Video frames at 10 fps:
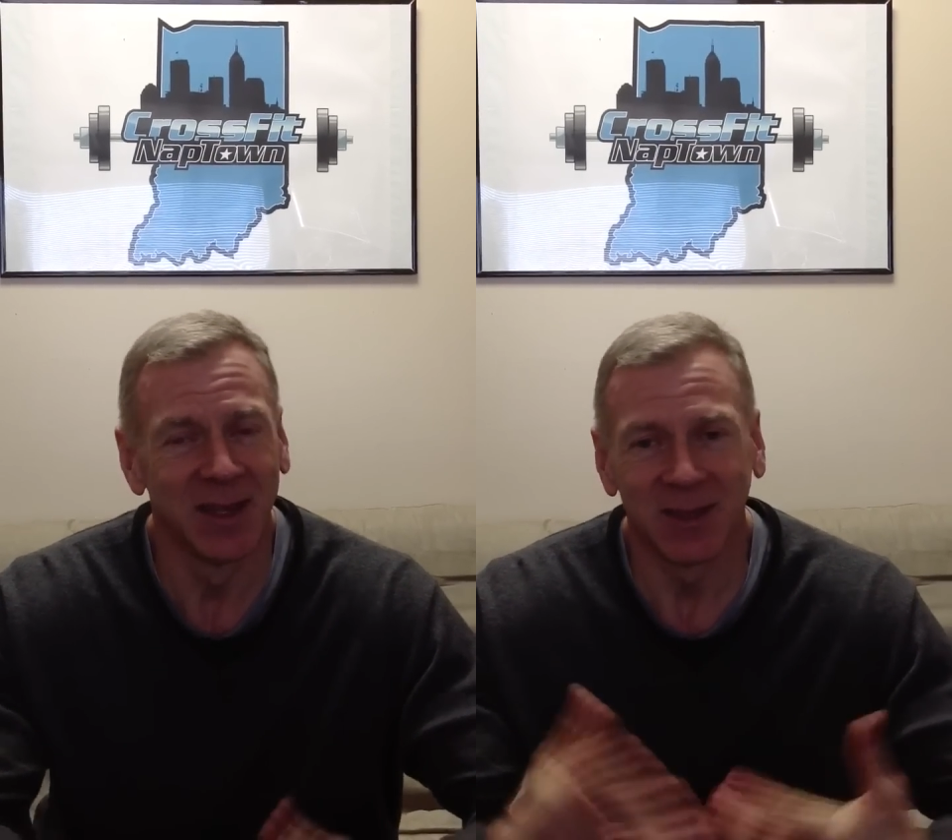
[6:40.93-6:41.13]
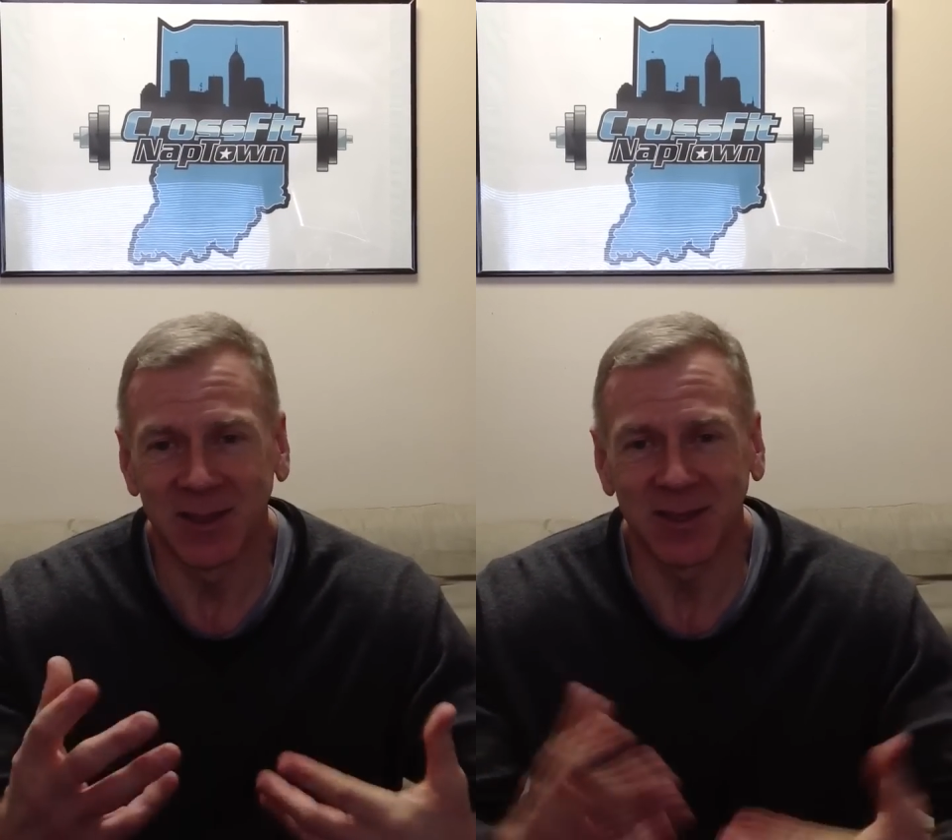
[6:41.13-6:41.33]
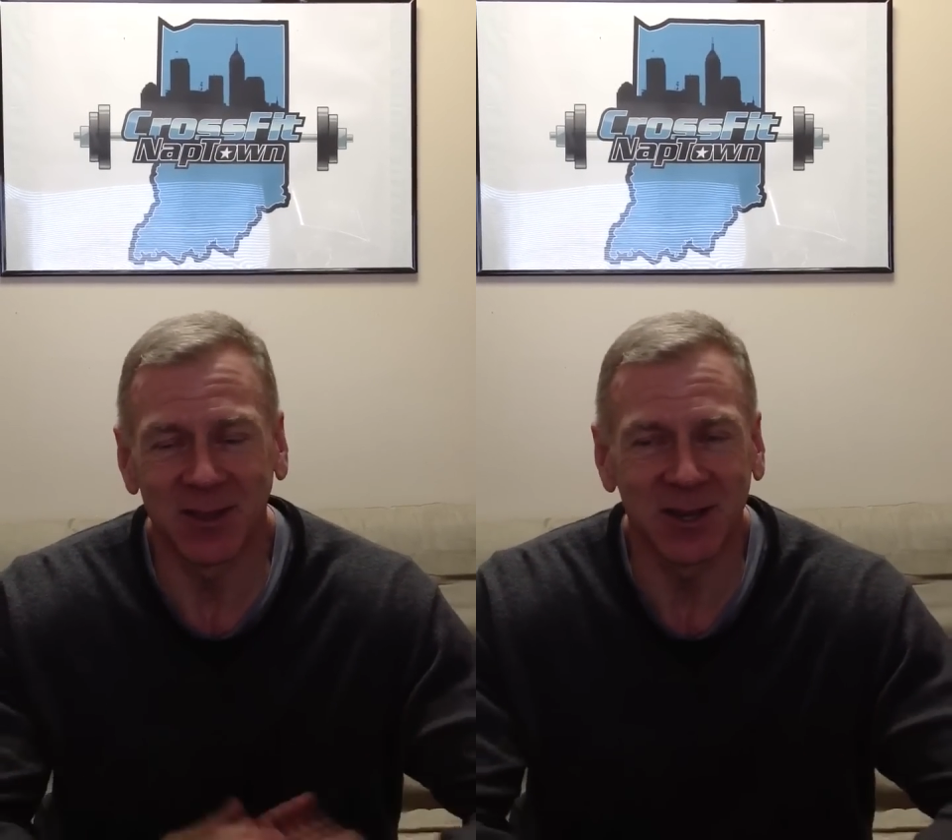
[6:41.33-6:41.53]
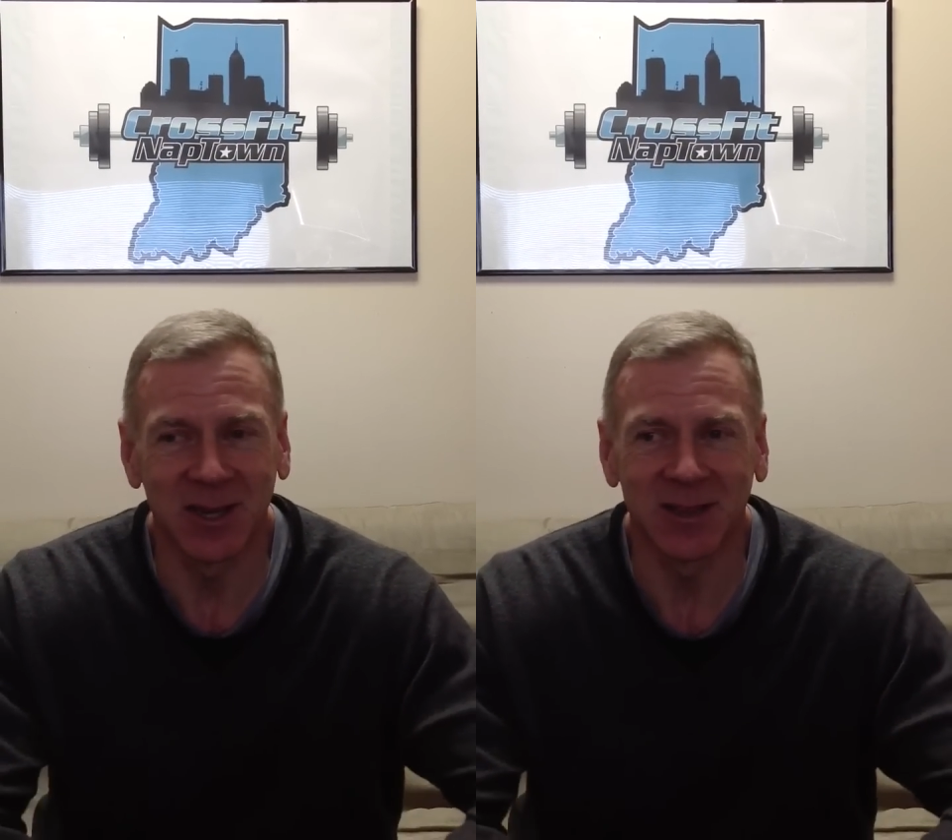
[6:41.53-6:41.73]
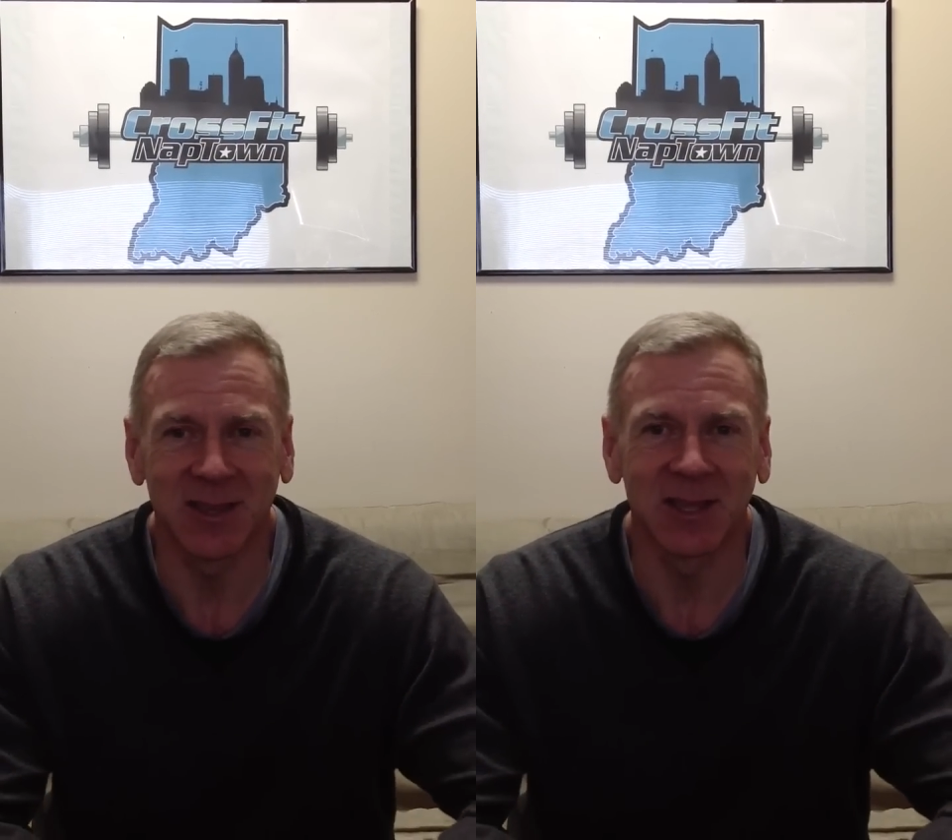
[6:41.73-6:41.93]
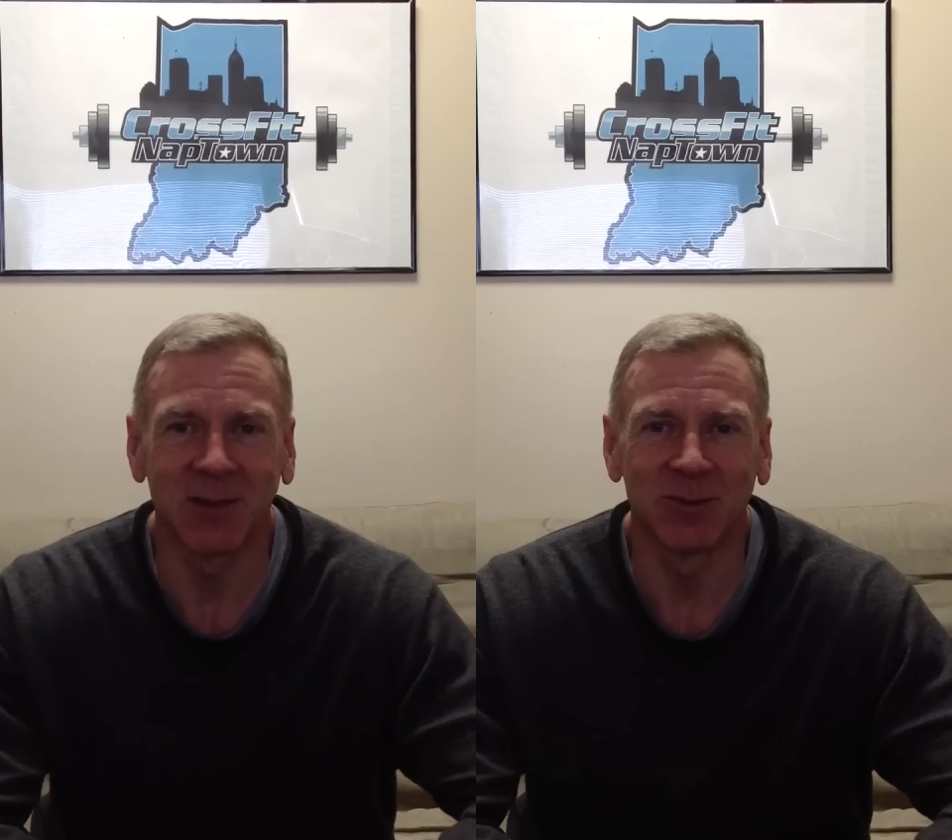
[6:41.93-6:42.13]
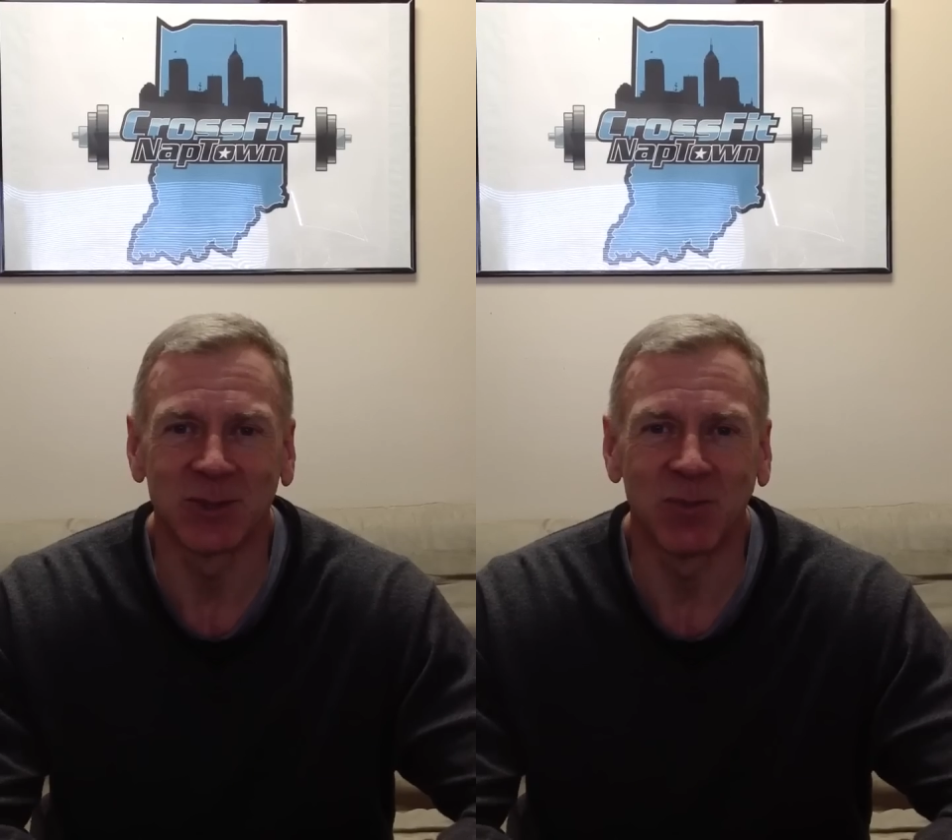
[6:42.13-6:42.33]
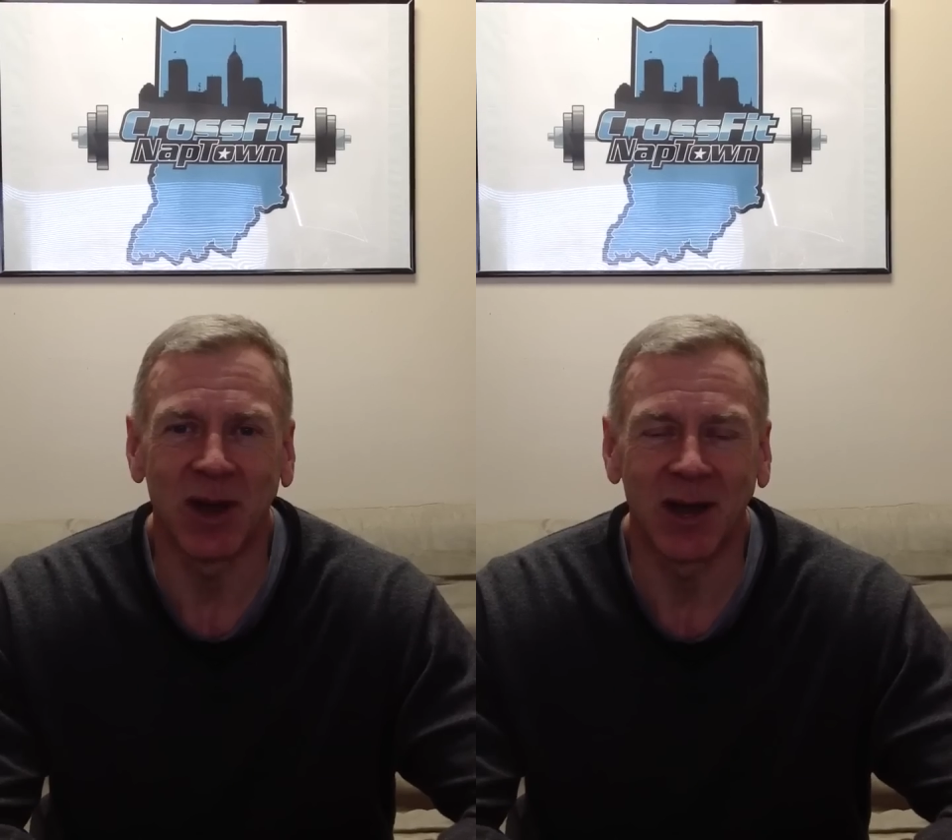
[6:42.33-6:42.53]
The other neat thing that was
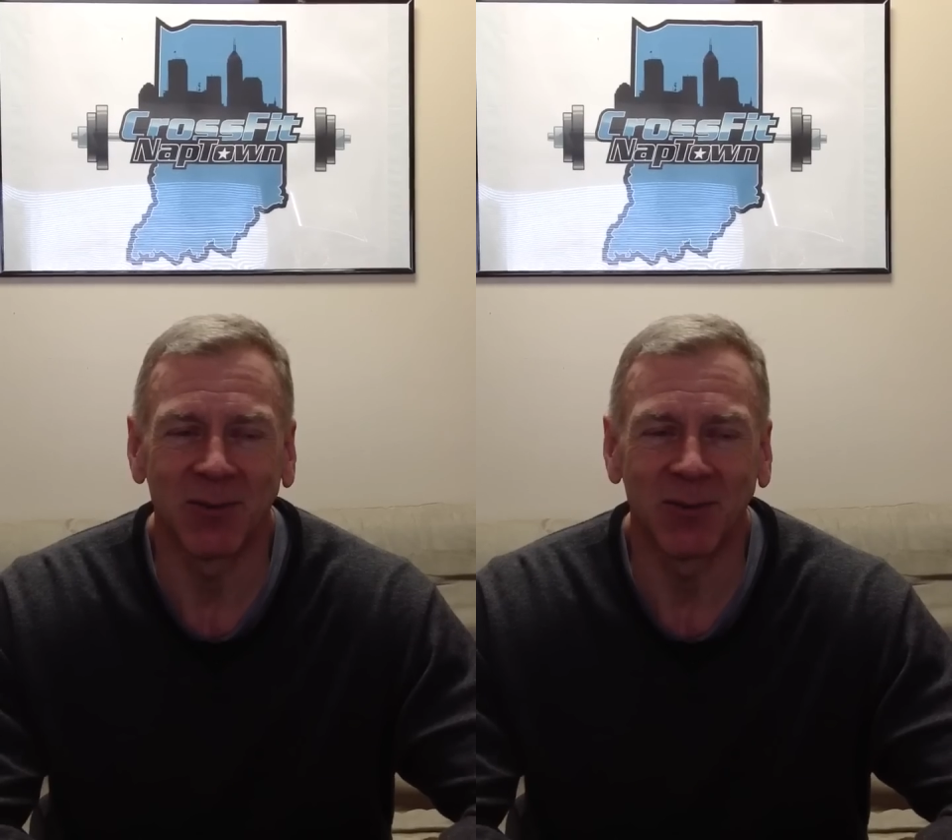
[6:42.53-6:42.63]
about